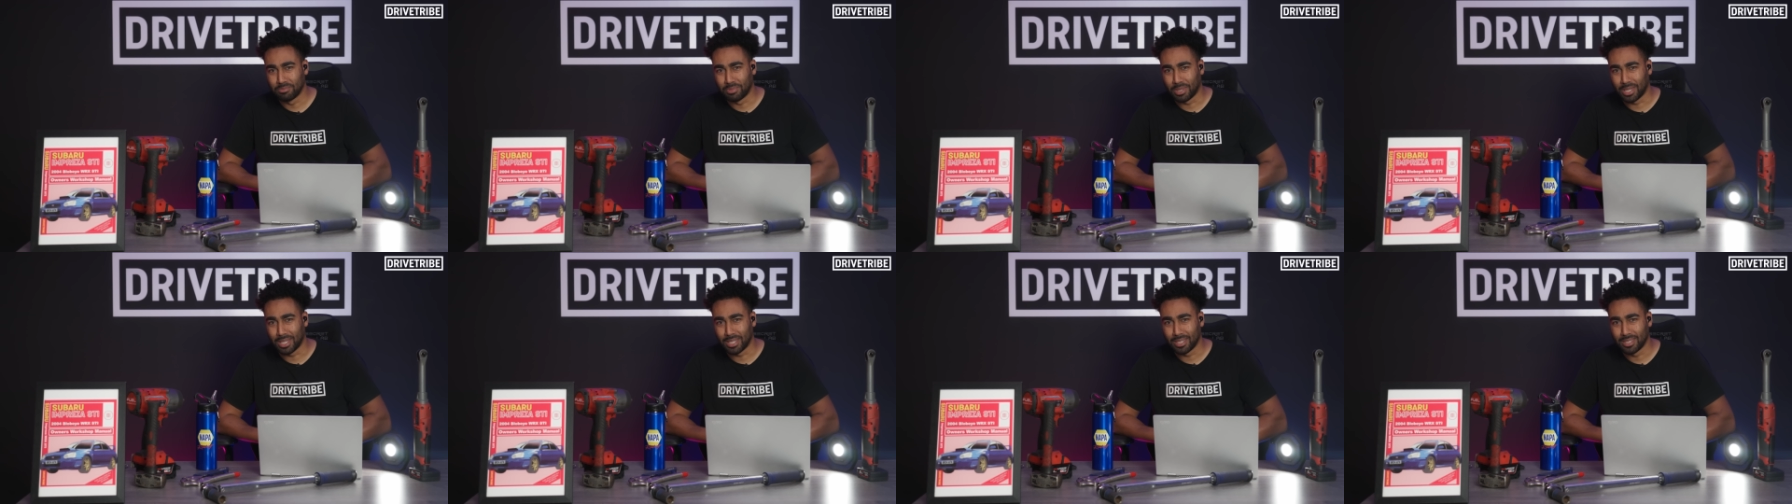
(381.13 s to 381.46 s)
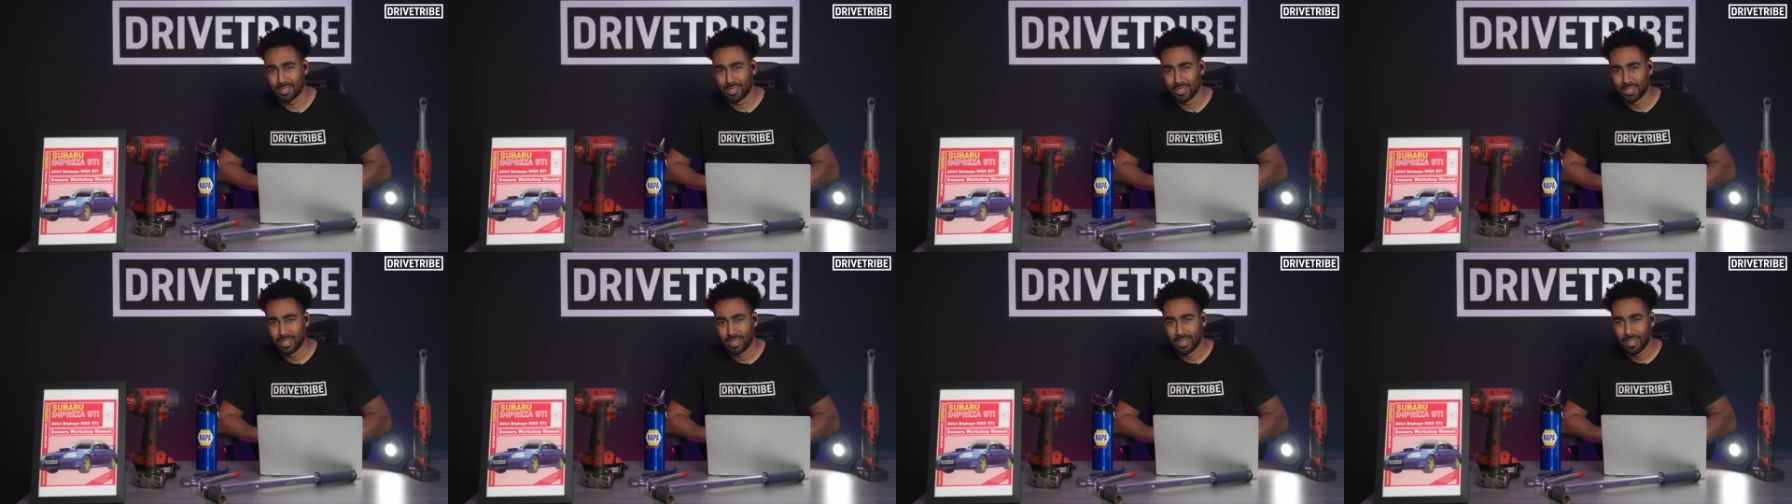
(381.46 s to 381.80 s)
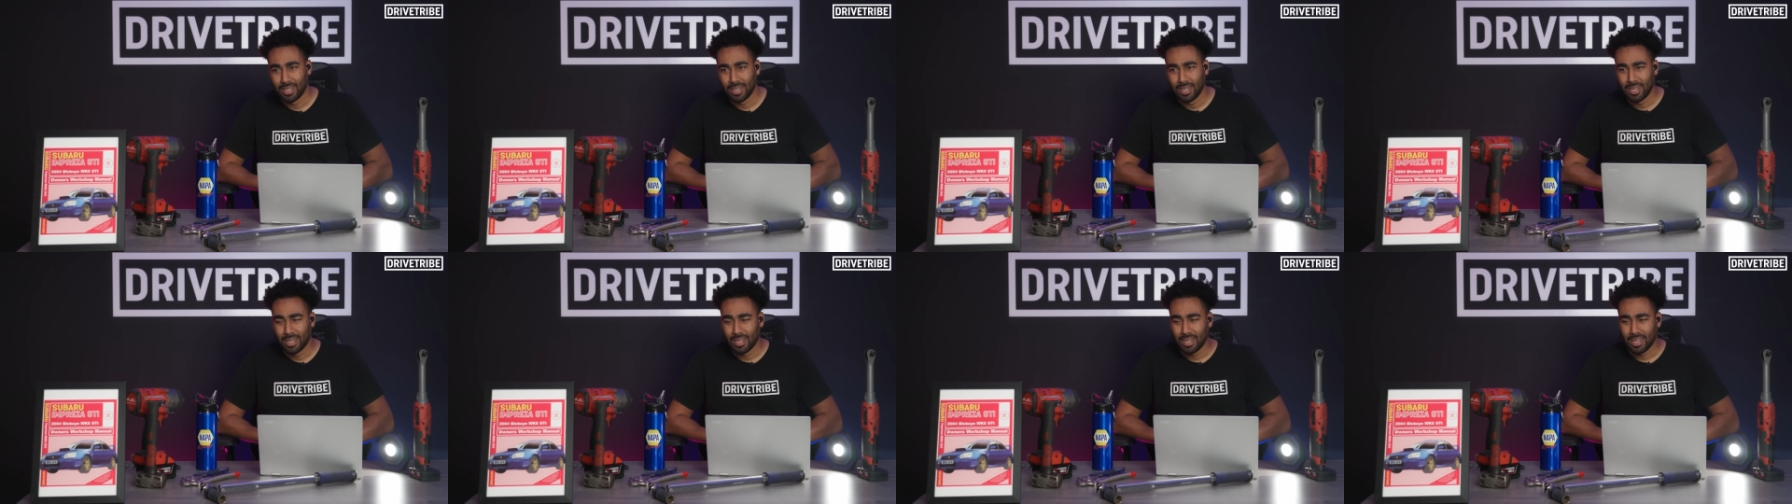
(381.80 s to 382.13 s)
But
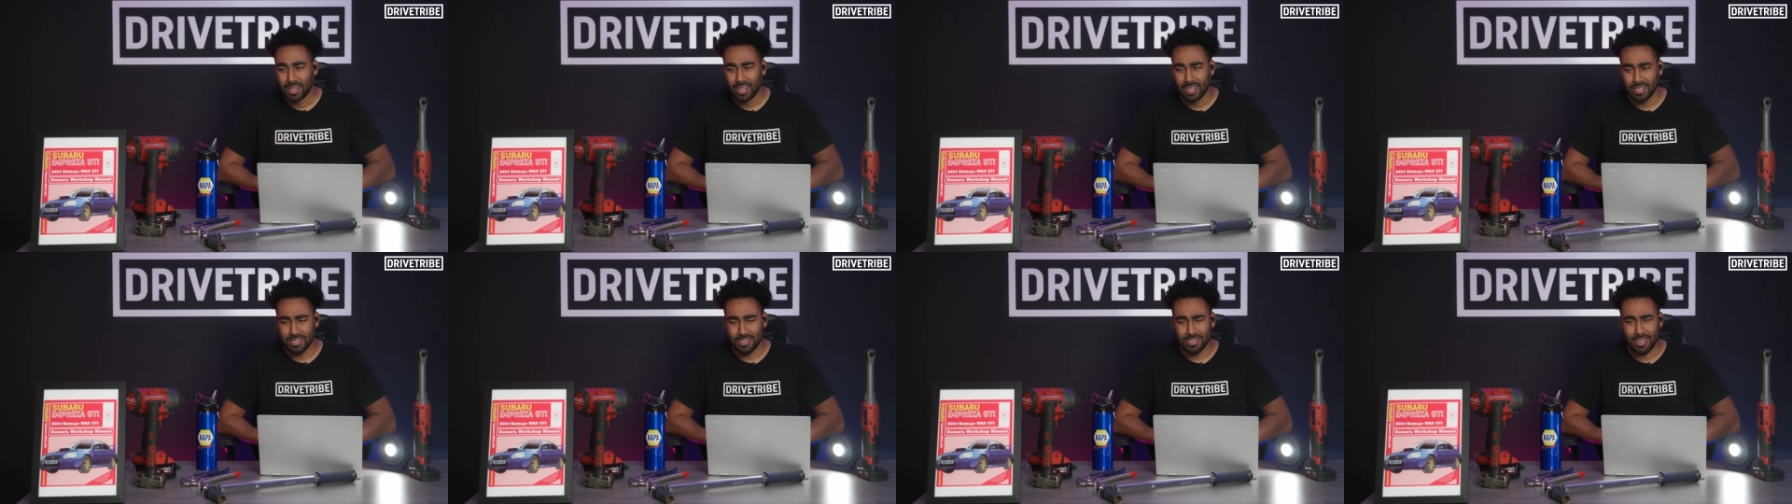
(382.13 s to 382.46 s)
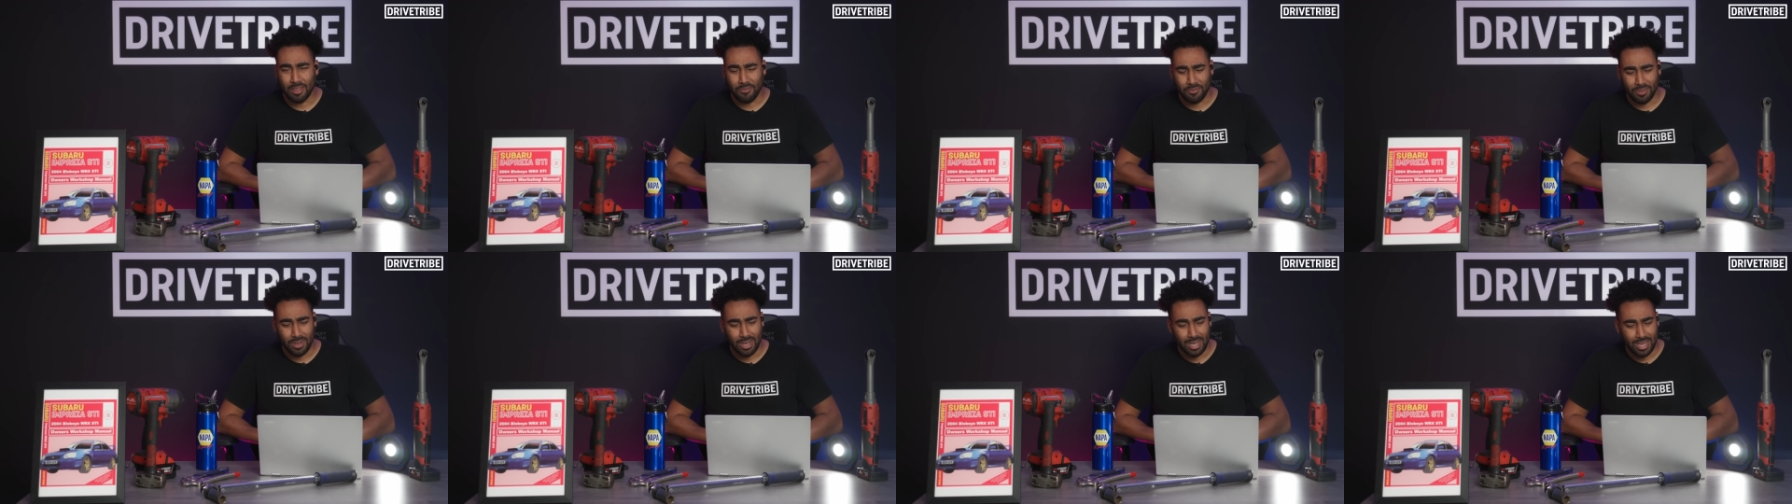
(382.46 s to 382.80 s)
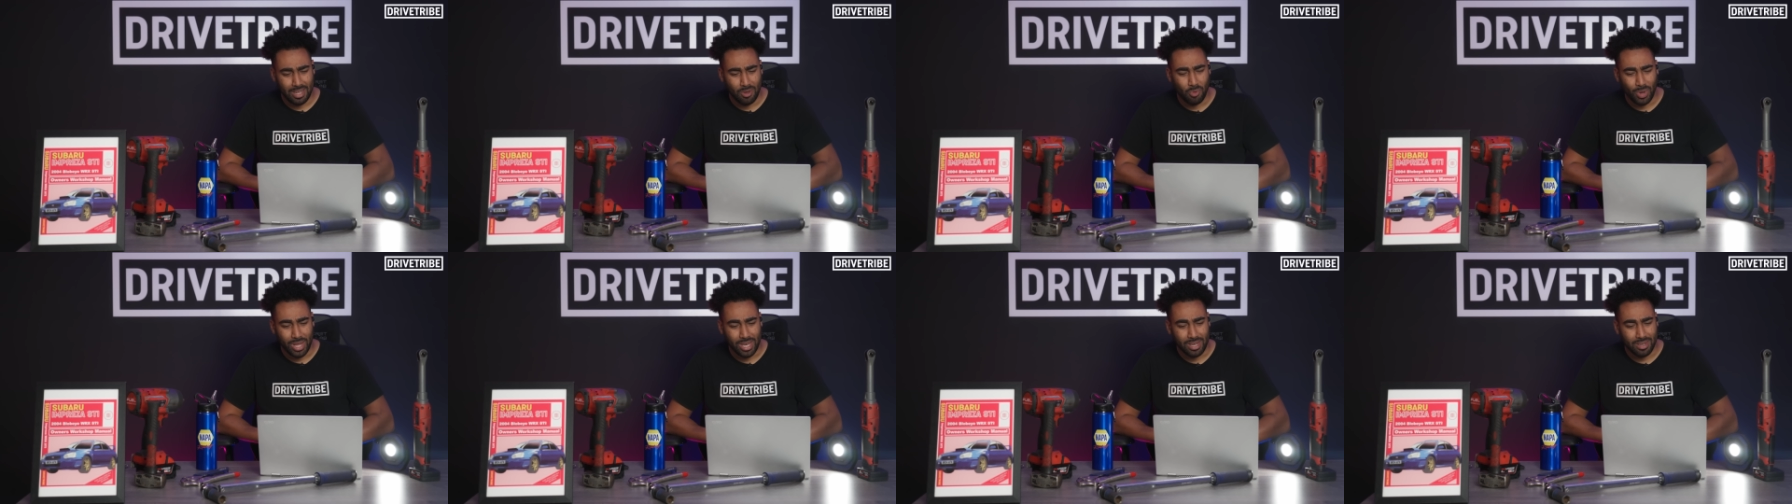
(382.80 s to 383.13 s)
it's definitely
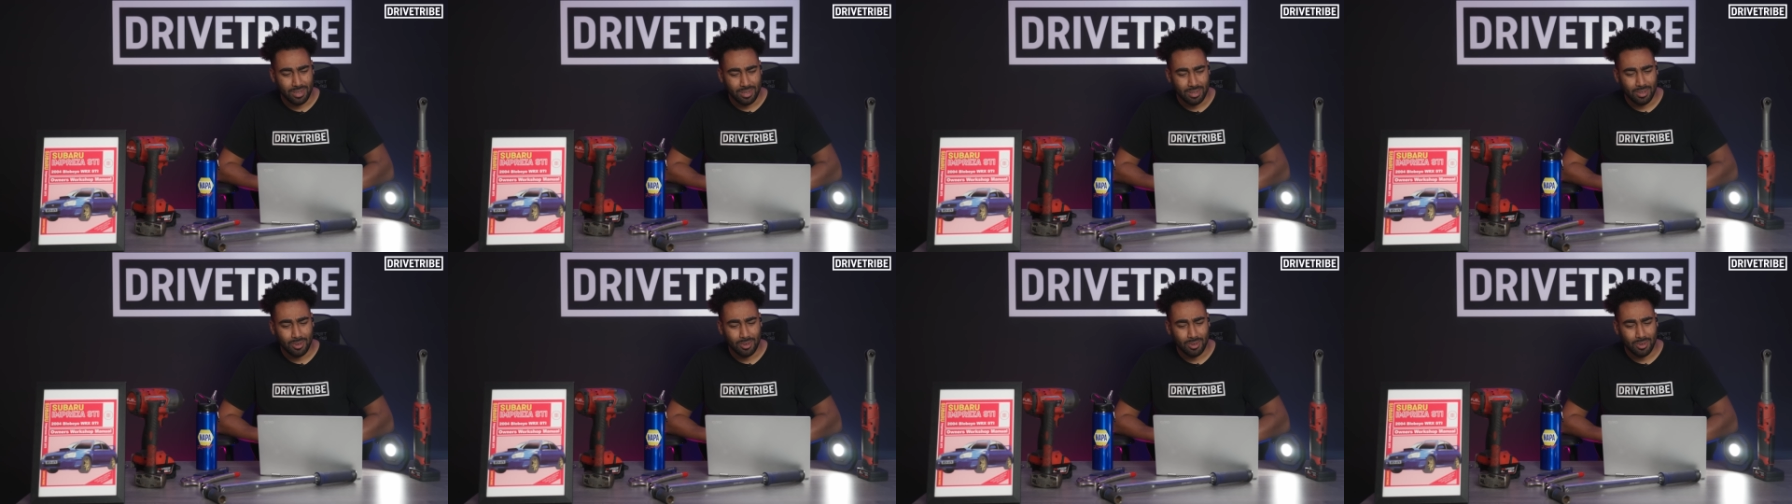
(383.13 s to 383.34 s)
a win,